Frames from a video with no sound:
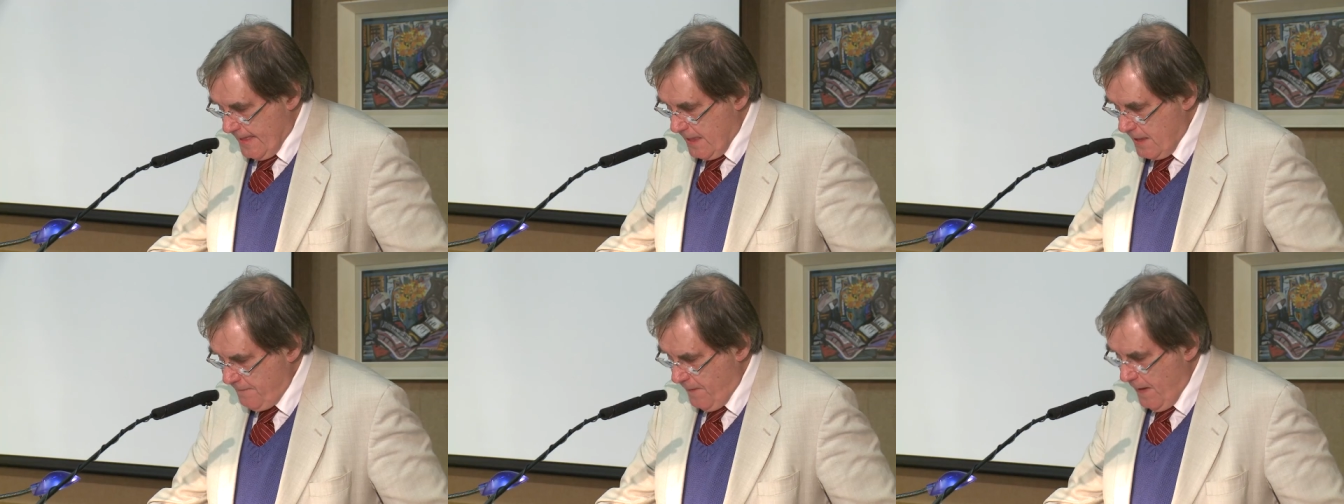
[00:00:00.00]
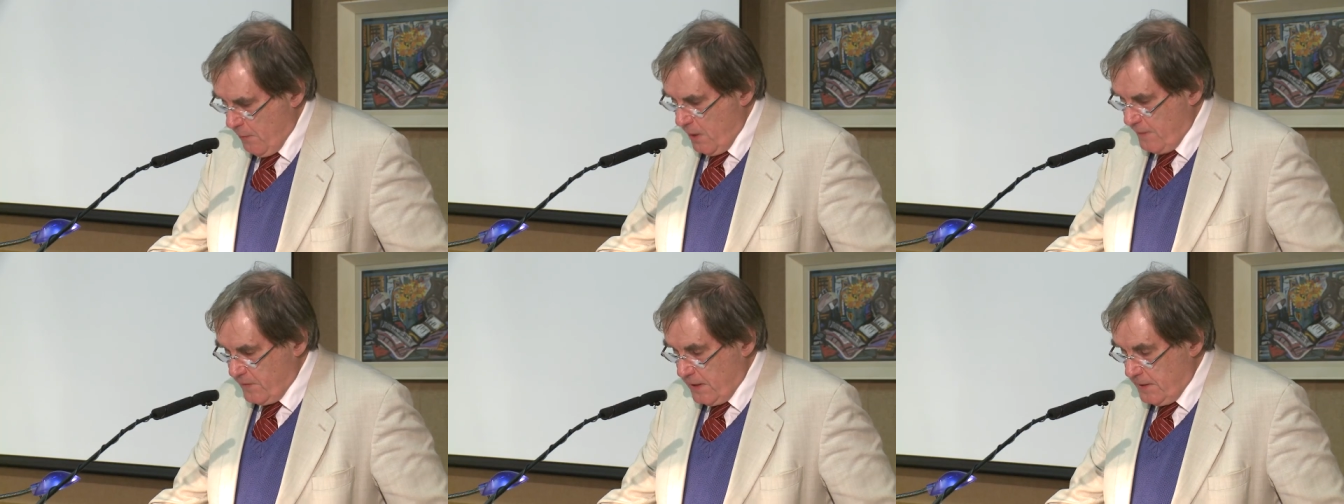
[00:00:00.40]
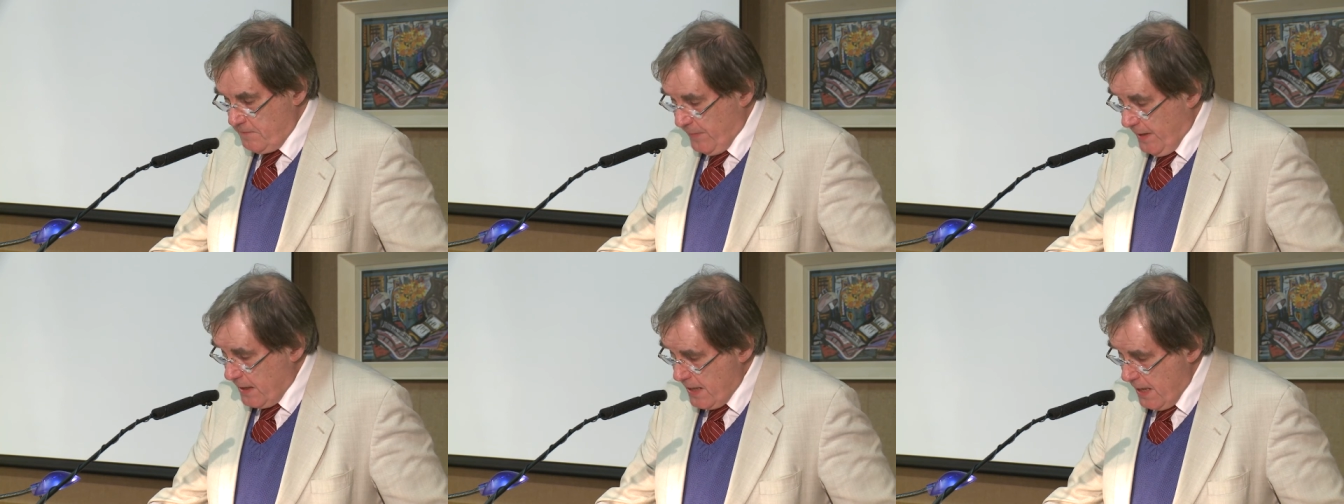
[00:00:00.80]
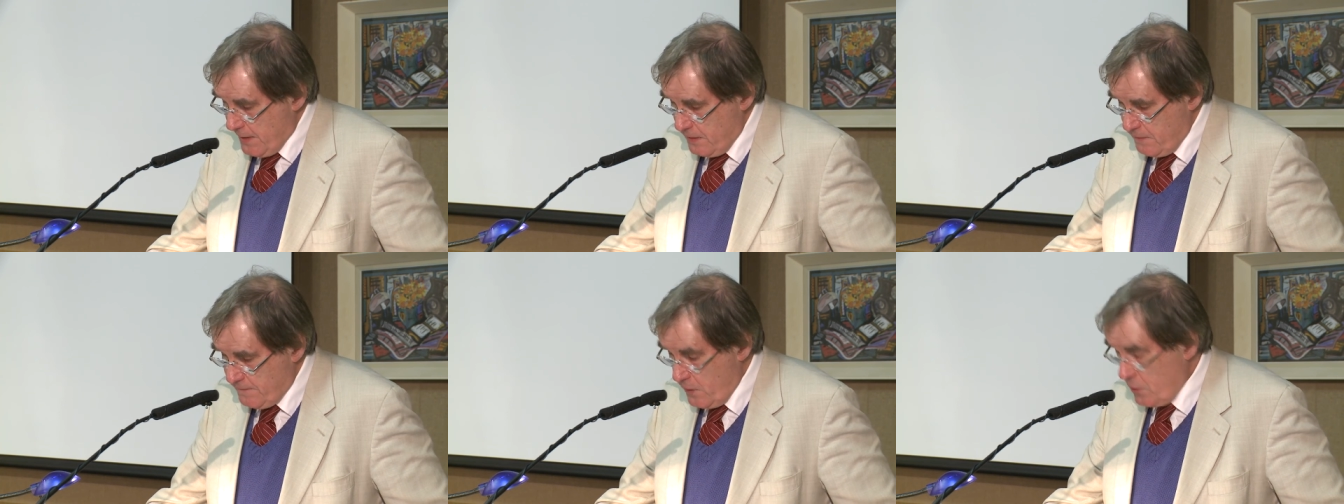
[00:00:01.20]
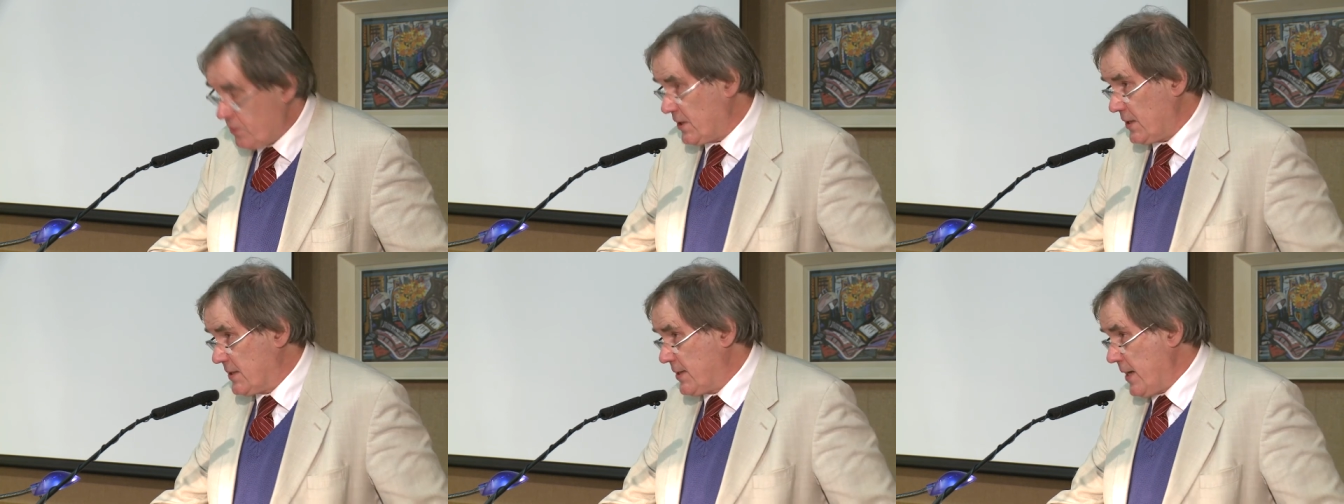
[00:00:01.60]
If, however, he had
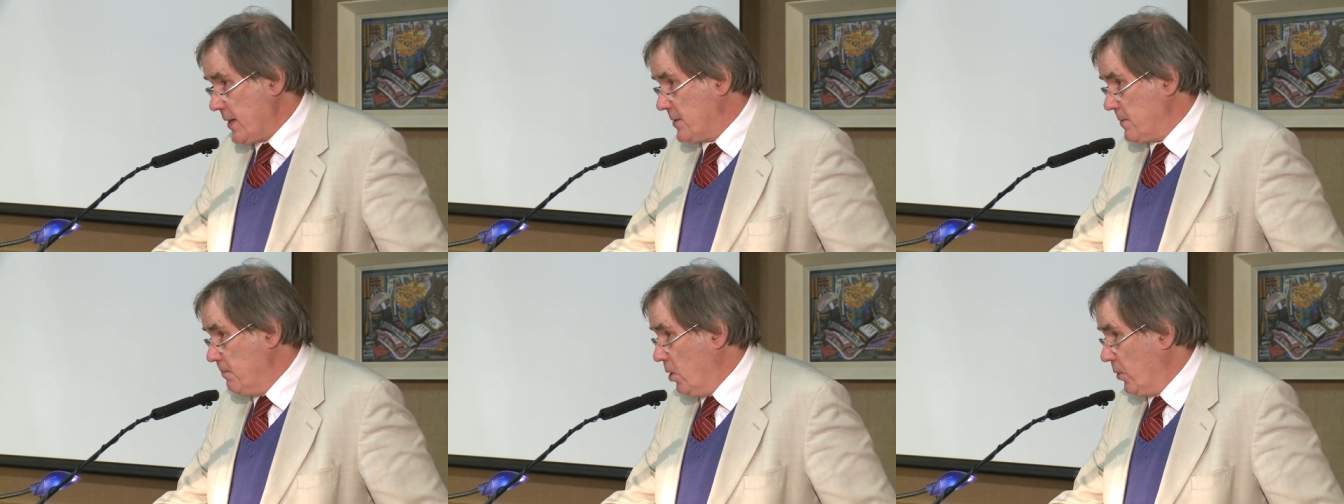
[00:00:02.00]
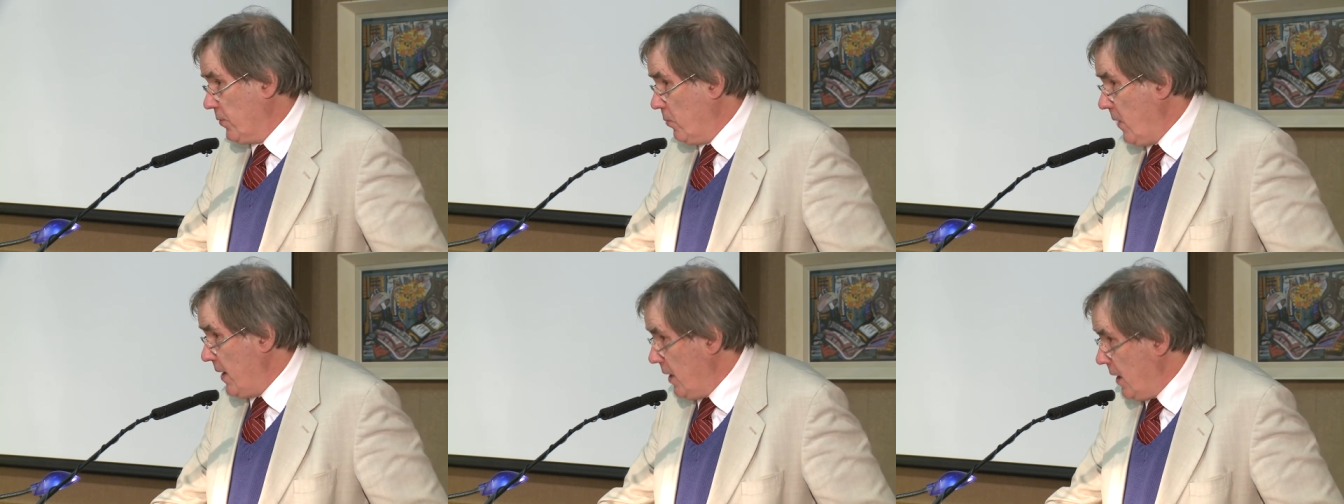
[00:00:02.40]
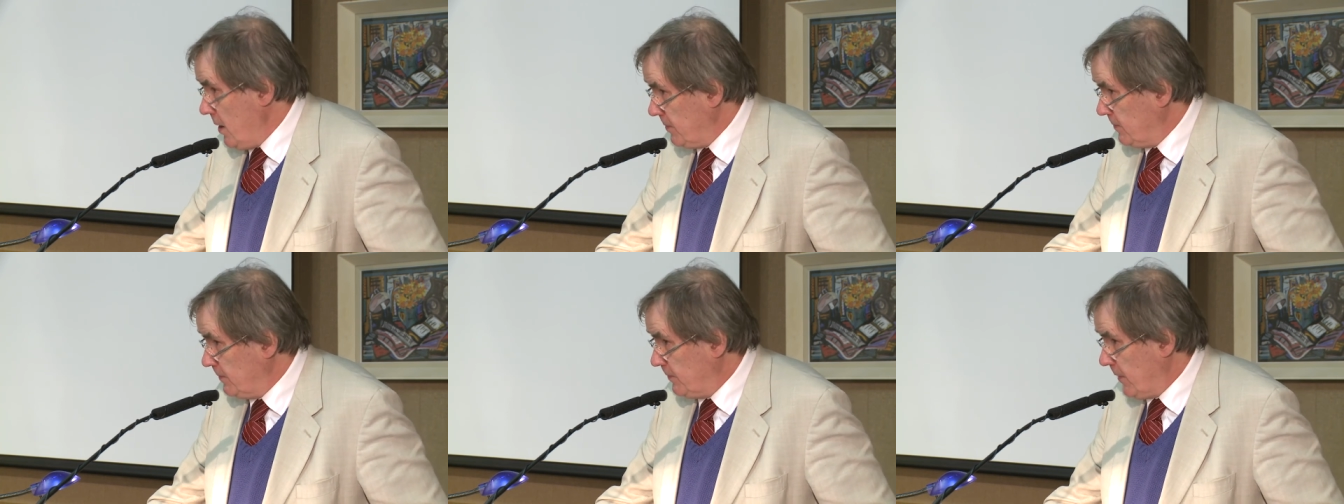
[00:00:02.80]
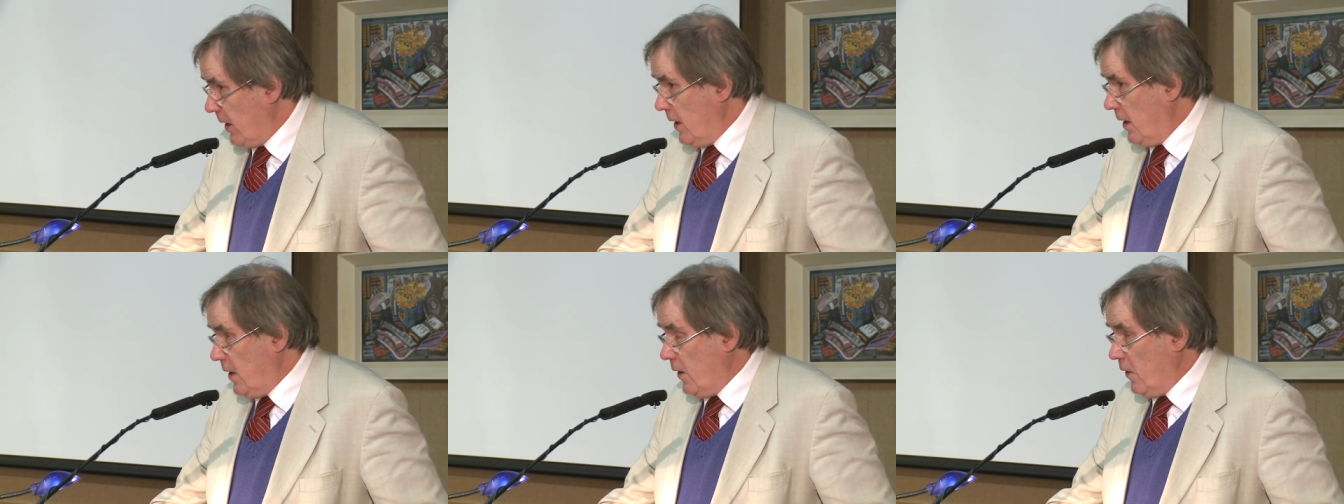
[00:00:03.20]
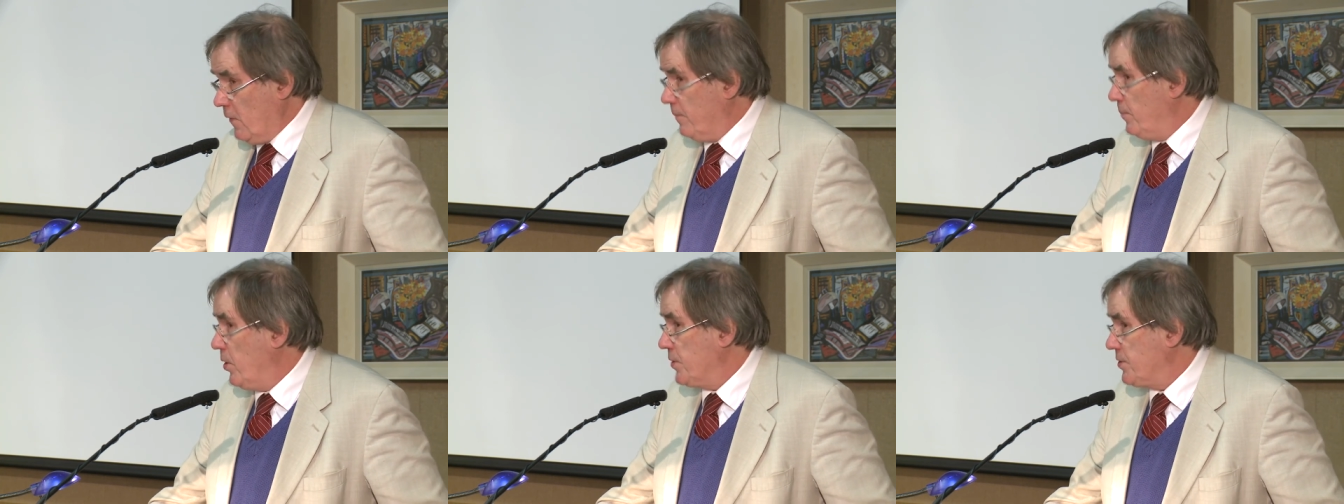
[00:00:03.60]
invoked Saint Modwenna
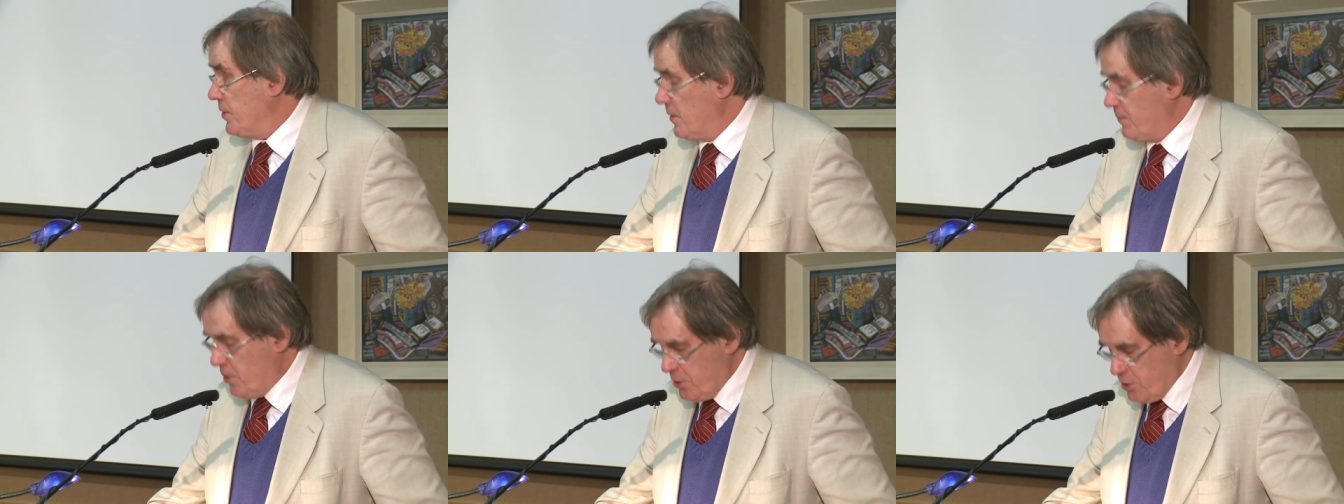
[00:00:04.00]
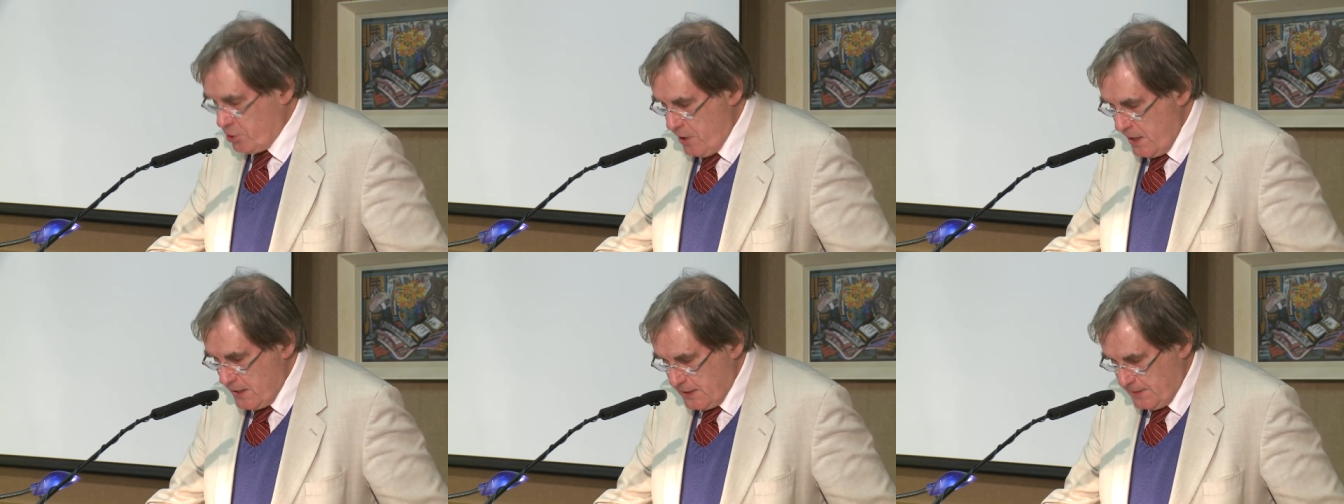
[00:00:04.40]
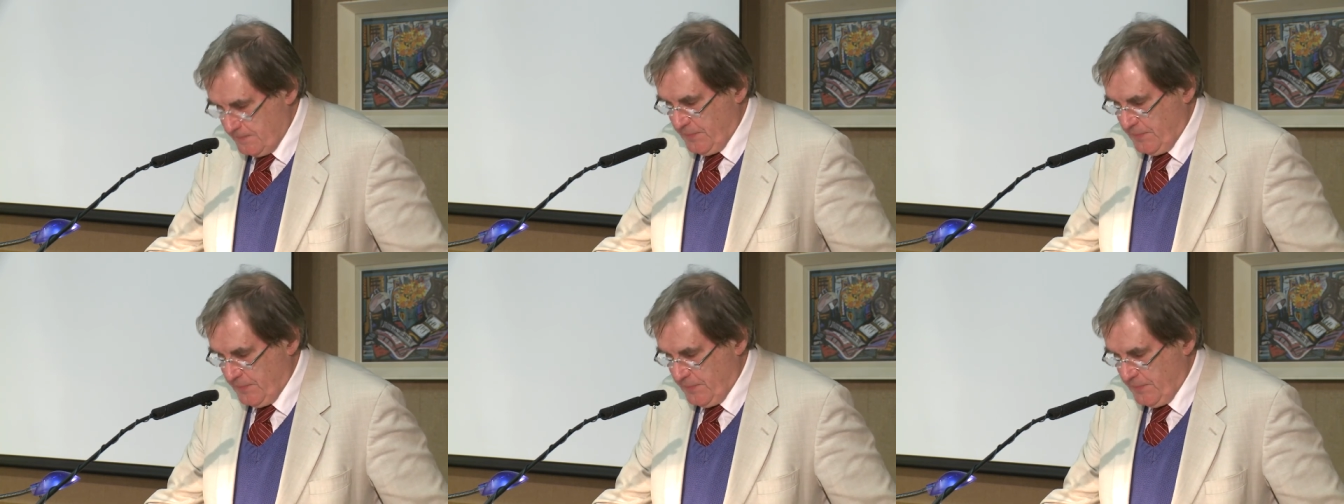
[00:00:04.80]
of Burton upon Trent,